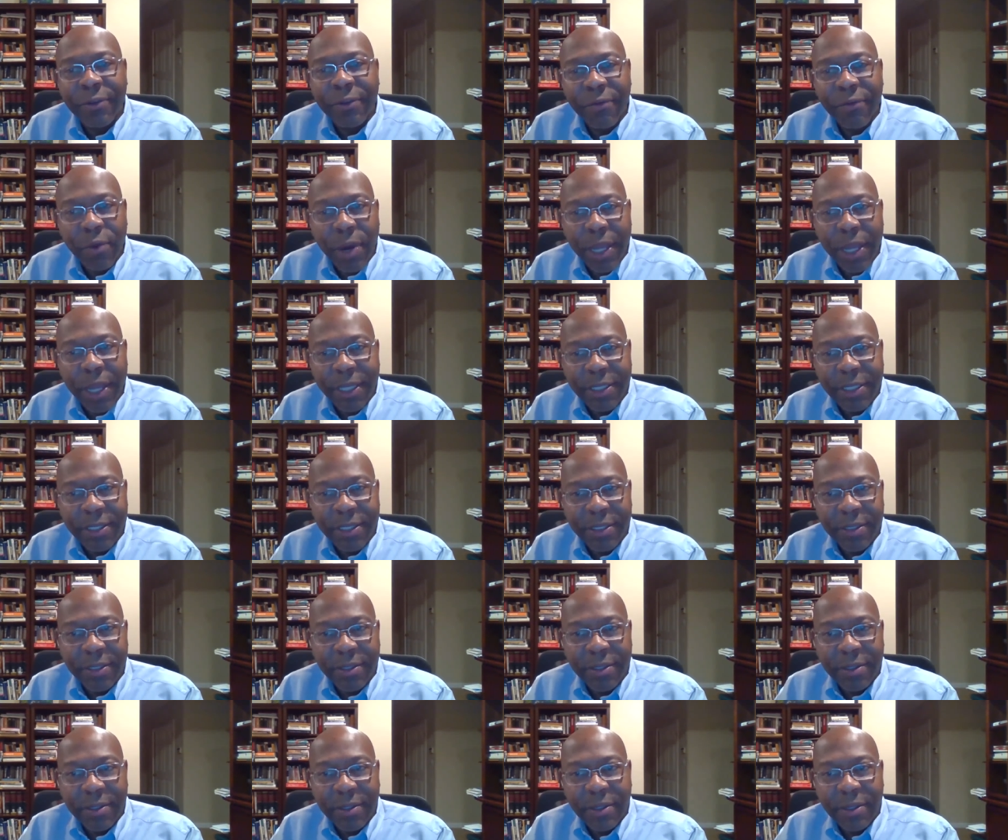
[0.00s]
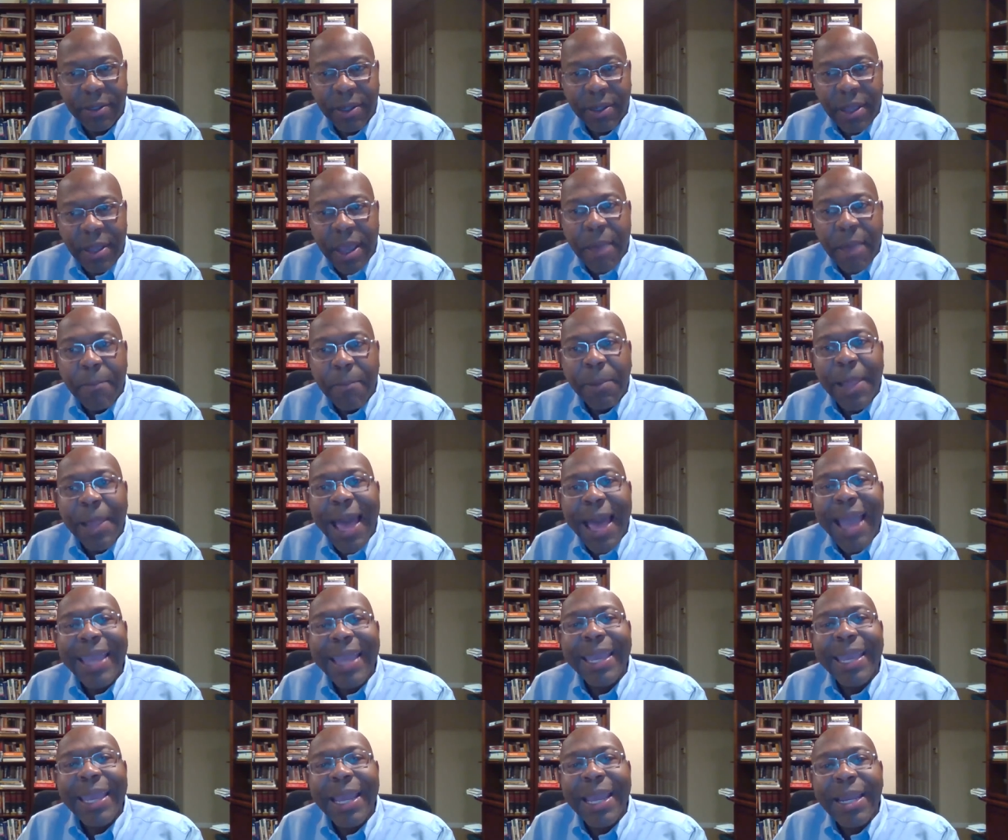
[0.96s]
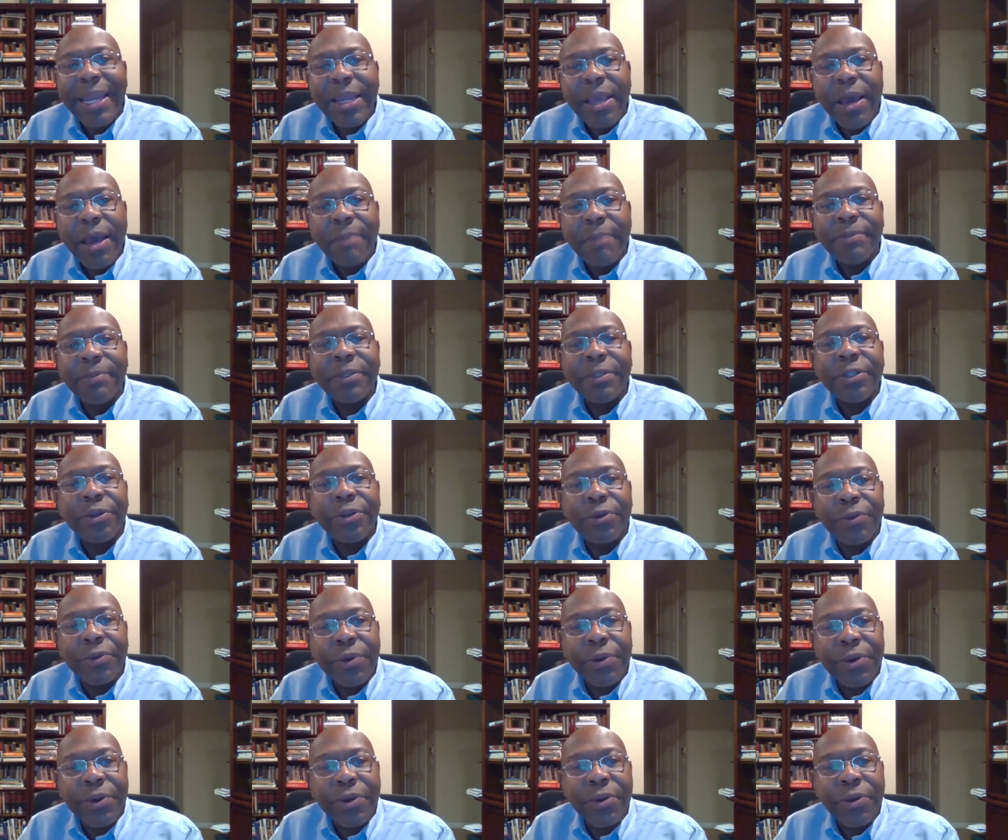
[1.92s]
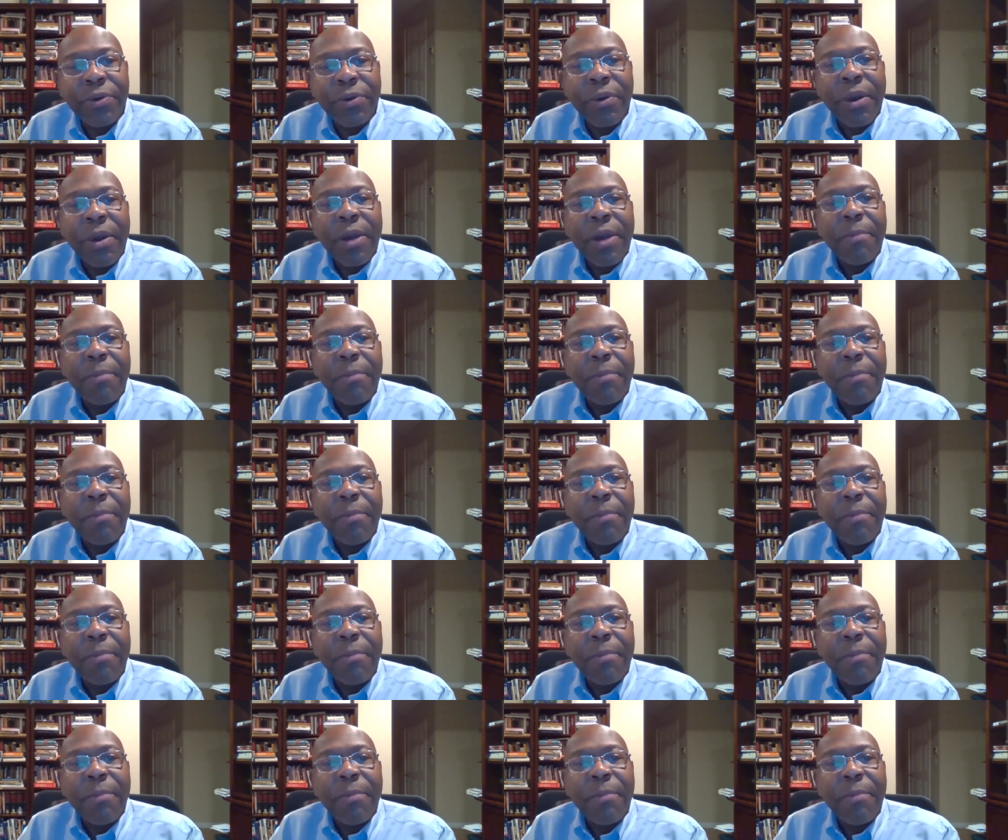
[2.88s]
of whites. Black incomes grew